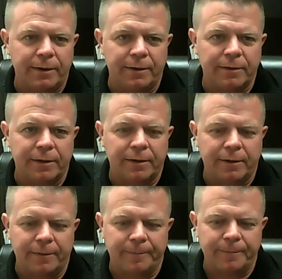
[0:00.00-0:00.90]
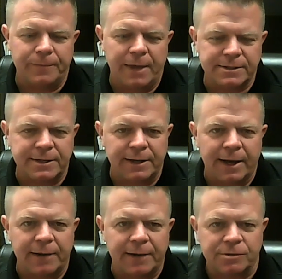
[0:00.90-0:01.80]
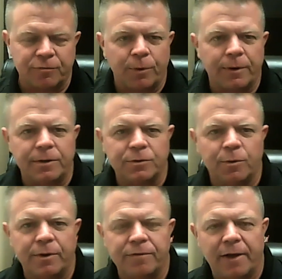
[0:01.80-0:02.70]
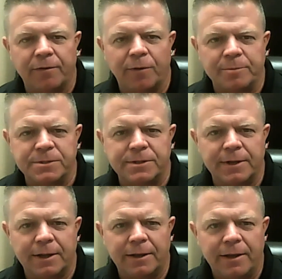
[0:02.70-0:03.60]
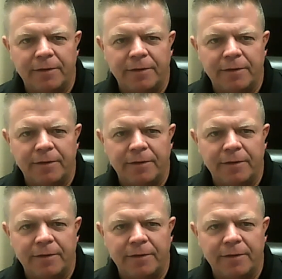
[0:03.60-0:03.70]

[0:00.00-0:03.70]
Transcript: XC9 was a 425 gram stick.